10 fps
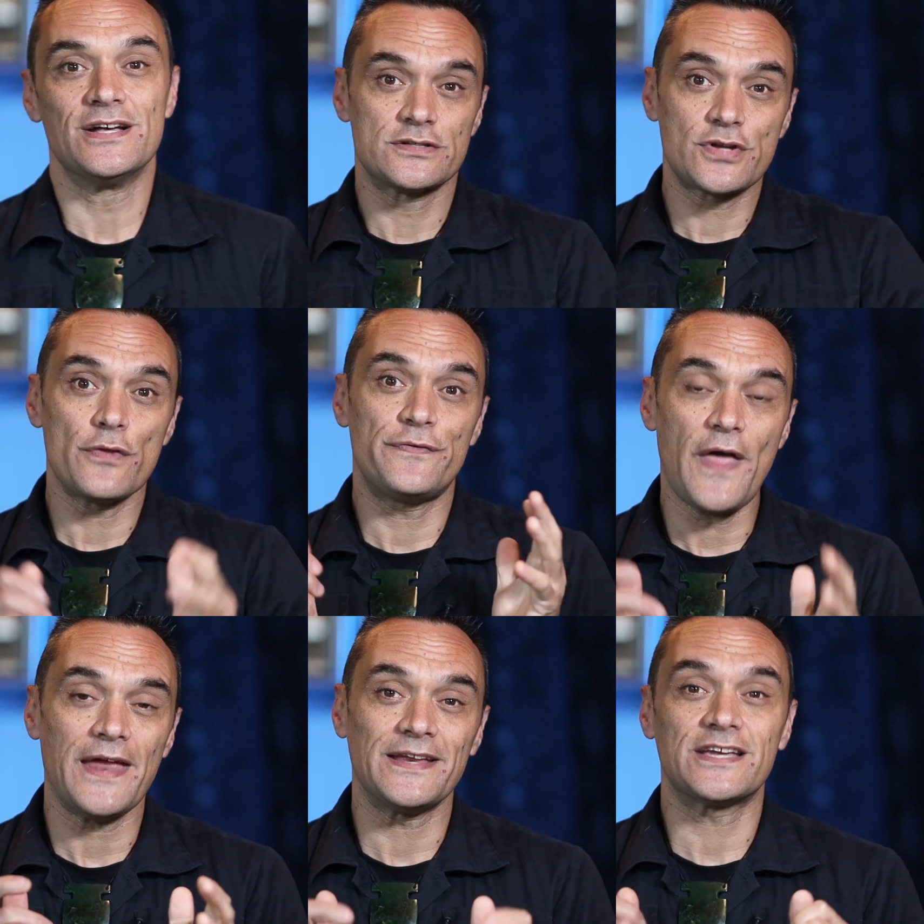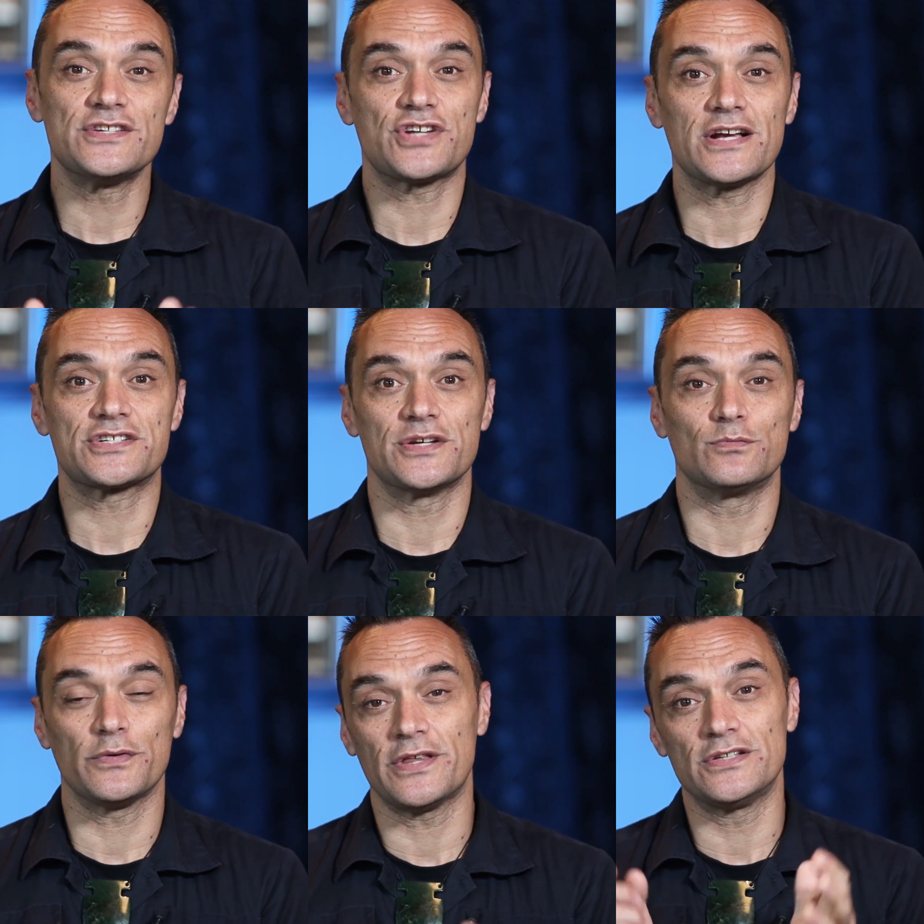So that in
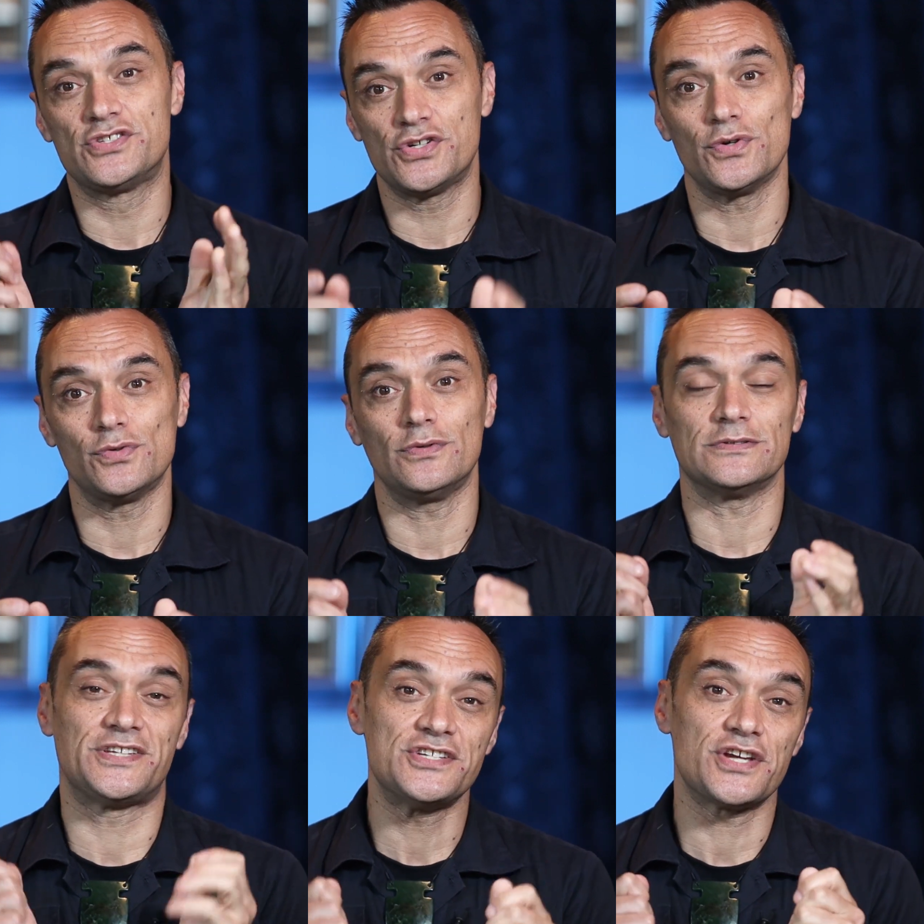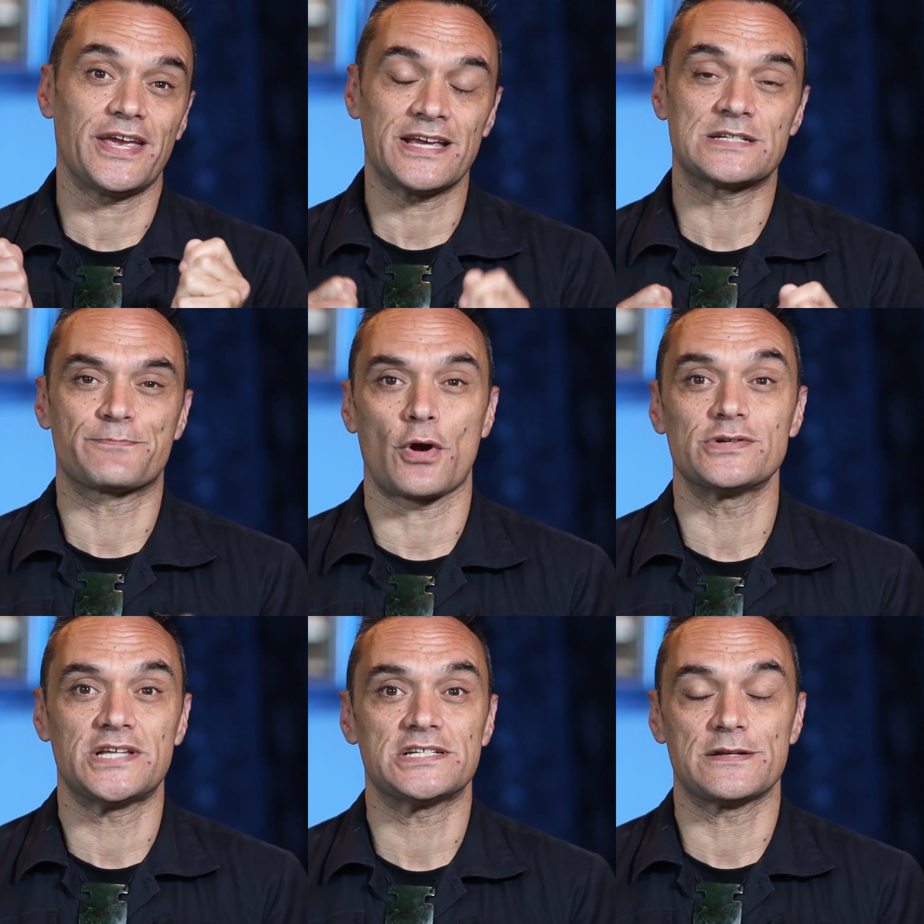conjunction with the dual Digic X
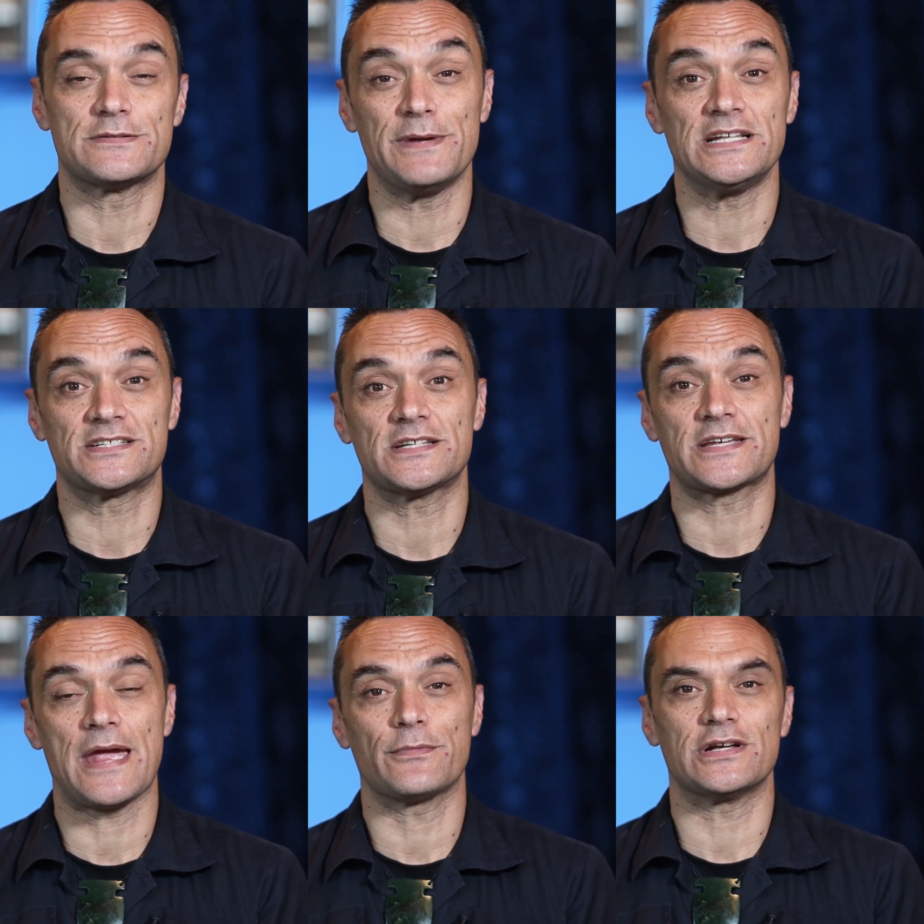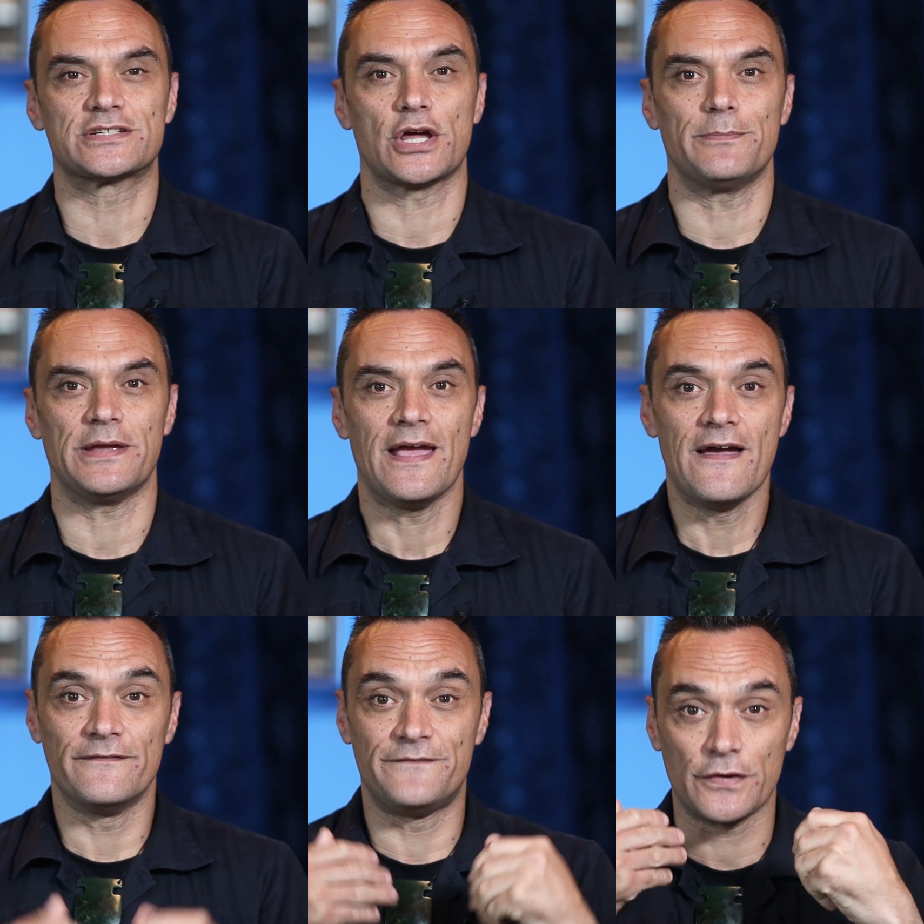processors means this camera is going to be
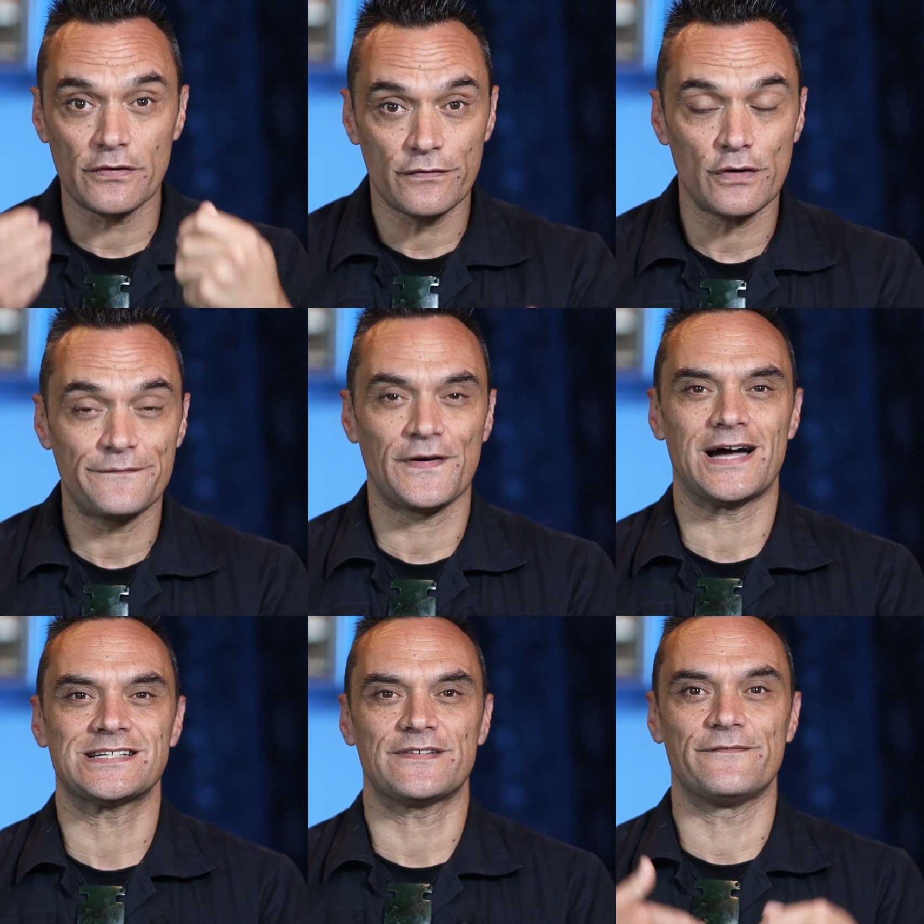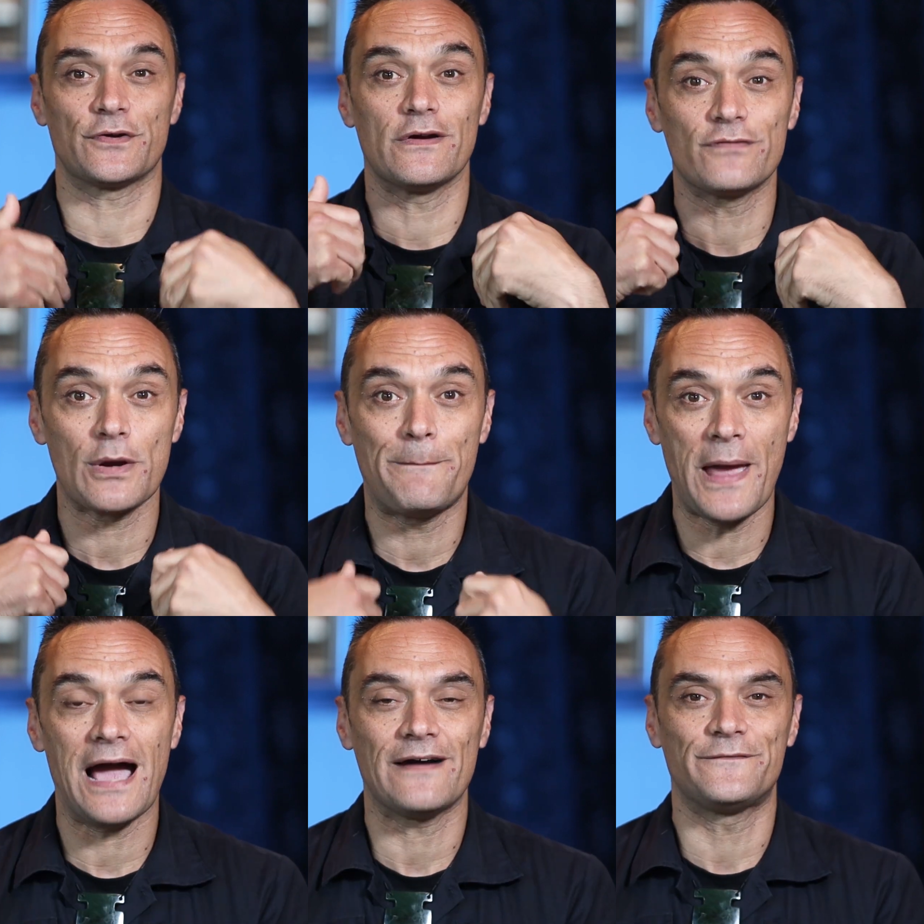very, very fast, very, very
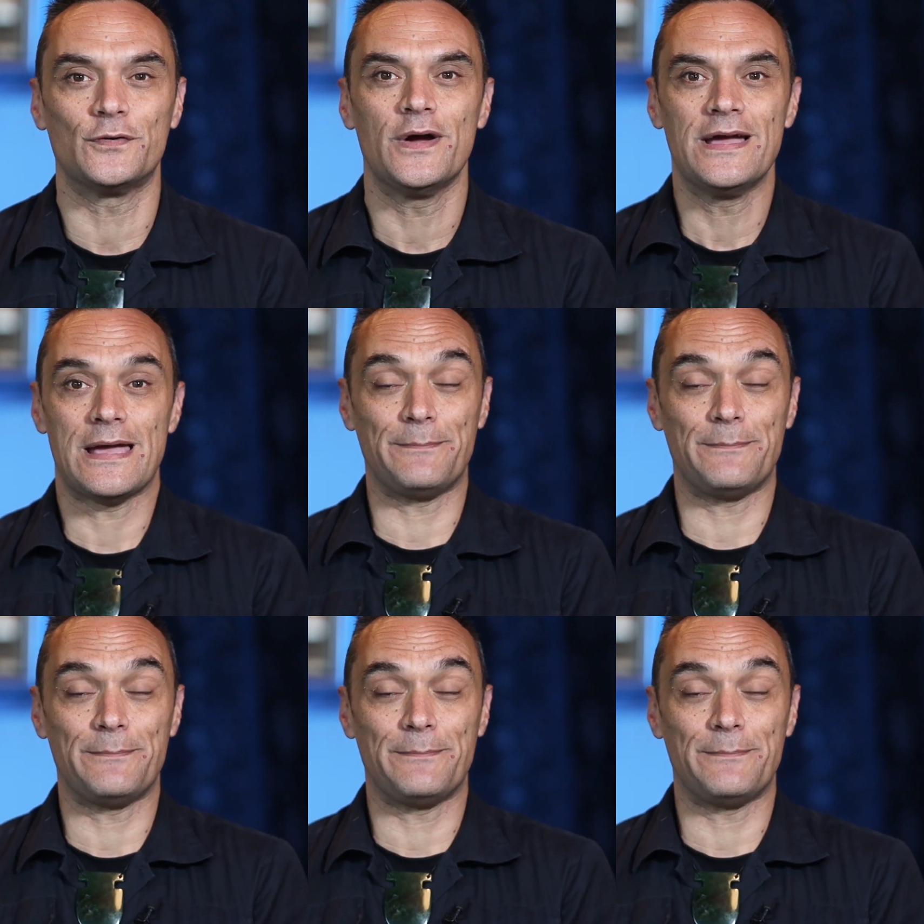powerful,